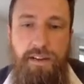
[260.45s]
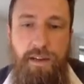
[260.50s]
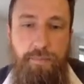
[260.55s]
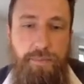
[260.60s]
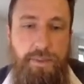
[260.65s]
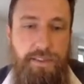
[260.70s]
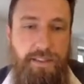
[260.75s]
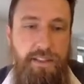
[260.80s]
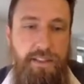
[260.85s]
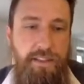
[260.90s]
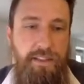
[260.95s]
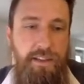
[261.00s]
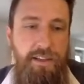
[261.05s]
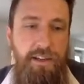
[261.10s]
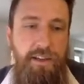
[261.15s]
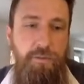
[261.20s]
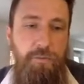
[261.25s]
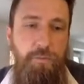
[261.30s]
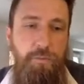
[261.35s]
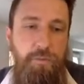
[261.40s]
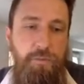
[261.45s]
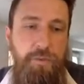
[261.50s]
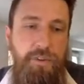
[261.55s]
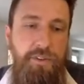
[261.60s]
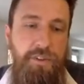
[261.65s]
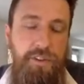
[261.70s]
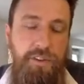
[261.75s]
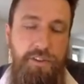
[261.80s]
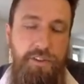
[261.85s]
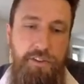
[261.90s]
company.
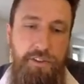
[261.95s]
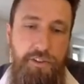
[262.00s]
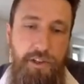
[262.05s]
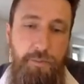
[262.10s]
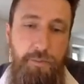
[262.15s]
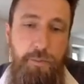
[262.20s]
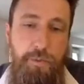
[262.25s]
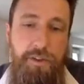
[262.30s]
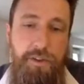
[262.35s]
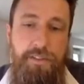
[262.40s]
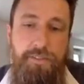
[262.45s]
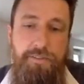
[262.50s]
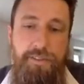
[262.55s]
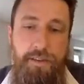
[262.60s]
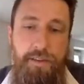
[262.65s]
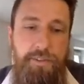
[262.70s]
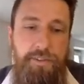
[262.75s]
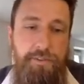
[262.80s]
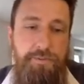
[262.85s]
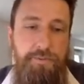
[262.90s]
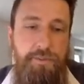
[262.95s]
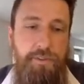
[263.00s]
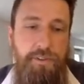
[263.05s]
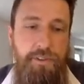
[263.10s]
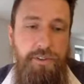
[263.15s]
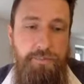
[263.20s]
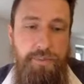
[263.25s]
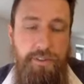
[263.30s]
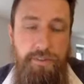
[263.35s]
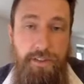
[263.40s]
In Europe, we are famous
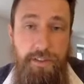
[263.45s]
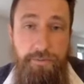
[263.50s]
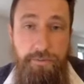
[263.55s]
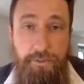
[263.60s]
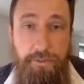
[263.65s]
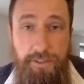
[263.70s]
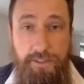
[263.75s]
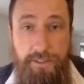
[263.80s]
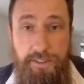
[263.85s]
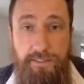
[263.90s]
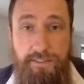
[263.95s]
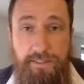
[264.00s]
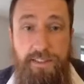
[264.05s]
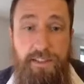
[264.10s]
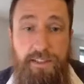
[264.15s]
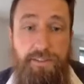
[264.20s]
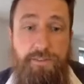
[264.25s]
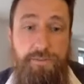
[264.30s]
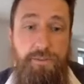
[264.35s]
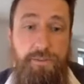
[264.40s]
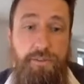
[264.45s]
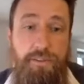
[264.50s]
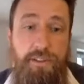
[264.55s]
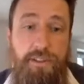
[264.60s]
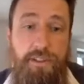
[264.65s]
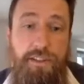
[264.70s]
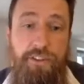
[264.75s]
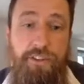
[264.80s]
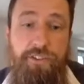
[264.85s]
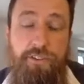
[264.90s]
for PV inverters and
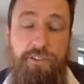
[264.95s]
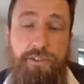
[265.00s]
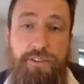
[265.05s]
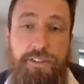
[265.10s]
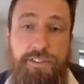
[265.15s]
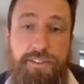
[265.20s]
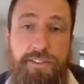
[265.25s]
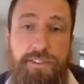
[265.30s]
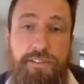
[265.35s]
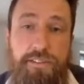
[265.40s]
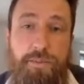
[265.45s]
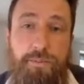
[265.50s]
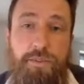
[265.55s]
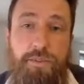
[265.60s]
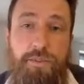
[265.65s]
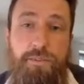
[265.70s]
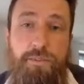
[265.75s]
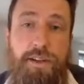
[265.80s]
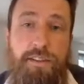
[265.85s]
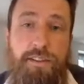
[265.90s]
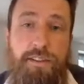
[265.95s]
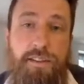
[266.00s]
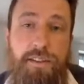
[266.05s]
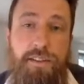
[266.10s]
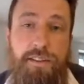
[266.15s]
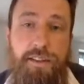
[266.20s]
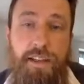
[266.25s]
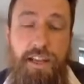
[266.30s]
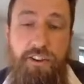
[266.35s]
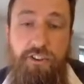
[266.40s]
for energy storage systems, but
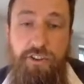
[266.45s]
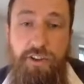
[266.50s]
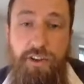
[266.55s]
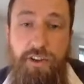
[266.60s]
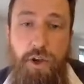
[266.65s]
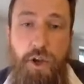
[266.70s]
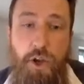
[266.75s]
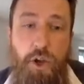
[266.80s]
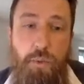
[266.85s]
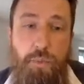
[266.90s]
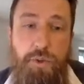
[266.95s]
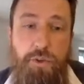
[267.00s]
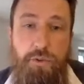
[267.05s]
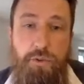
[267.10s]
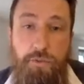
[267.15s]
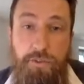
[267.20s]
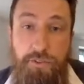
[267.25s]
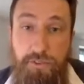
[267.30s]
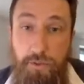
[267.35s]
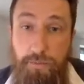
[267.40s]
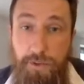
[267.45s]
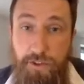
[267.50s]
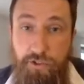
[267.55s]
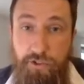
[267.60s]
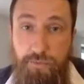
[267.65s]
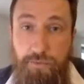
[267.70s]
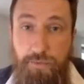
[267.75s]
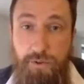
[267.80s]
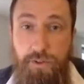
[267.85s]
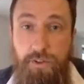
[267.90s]
in Asia, we do so
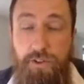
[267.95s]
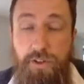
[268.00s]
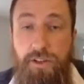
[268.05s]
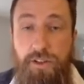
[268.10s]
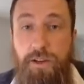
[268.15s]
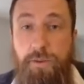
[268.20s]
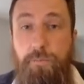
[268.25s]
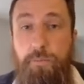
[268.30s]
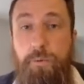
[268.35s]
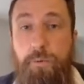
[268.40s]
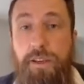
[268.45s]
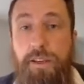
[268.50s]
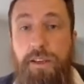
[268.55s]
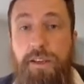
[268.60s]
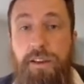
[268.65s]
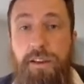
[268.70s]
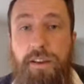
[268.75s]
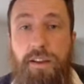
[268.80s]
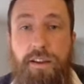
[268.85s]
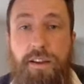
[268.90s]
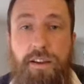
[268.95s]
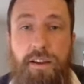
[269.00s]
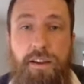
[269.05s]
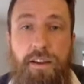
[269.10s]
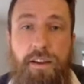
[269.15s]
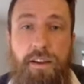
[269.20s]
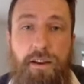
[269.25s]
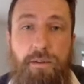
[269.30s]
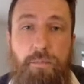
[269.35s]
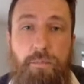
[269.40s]
much more. We
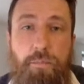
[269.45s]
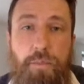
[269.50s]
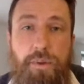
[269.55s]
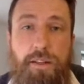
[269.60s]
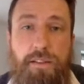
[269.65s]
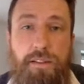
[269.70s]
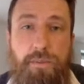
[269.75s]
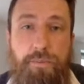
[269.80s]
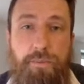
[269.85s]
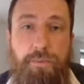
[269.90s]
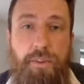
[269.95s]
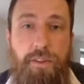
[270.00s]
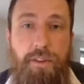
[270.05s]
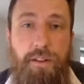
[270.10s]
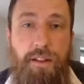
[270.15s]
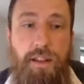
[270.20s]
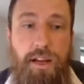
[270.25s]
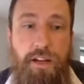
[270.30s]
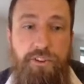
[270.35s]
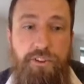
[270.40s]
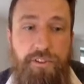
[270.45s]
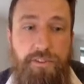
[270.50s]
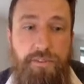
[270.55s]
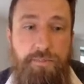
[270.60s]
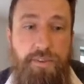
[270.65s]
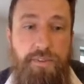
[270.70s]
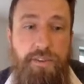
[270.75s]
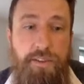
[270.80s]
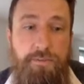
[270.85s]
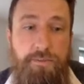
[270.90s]
built up the
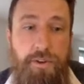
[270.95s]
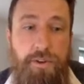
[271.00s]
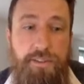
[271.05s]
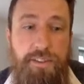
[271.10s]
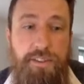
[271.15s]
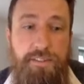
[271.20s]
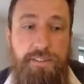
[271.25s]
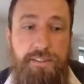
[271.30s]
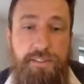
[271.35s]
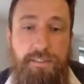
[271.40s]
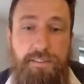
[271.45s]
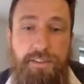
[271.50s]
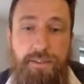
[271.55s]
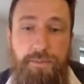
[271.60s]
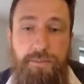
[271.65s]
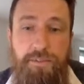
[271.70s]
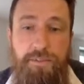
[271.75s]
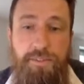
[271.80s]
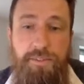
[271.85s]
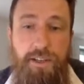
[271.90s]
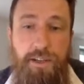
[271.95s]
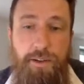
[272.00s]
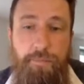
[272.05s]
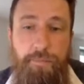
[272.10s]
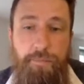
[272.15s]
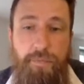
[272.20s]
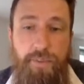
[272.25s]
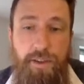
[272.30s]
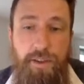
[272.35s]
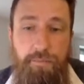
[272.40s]
largest PV floating systems
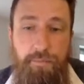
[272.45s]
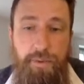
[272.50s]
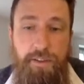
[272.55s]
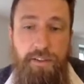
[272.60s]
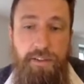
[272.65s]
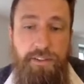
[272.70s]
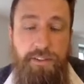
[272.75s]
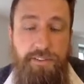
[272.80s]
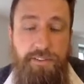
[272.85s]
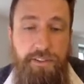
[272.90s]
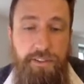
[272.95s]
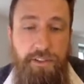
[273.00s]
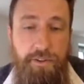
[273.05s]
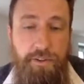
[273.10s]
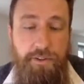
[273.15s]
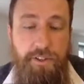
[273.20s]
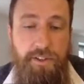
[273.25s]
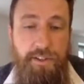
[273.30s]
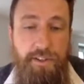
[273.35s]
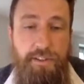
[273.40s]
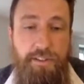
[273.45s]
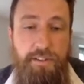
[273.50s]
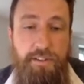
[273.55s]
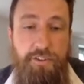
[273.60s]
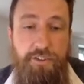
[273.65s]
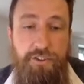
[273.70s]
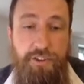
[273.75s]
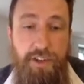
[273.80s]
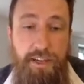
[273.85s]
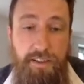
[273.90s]
many years ago
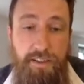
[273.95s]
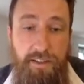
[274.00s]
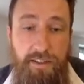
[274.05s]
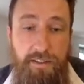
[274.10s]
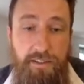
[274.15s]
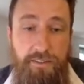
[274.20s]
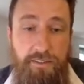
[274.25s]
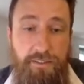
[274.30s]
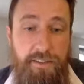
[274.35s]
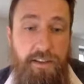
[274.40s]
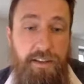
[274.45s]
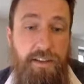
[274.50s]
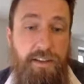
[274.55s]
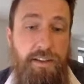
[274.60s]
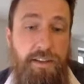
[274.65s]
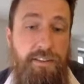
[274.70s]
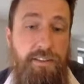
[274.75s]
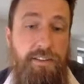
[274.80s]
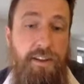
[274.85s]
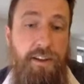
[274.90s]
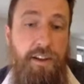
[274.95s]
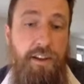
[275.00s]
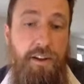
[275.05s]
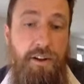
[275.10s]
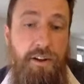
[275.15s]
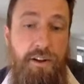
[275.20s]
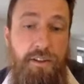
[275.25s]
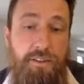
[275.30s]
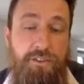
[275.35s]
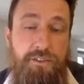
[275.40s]
in China, and
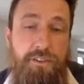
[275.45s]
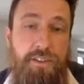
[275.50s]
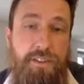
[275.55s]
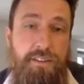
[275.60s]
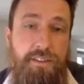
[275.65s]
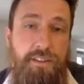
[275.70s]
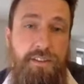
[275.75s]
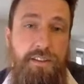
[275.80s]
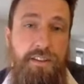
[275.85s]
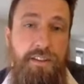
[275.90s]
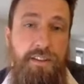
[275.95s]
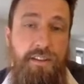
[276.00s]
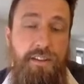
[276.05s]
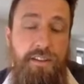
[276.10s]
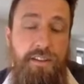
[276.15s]
also in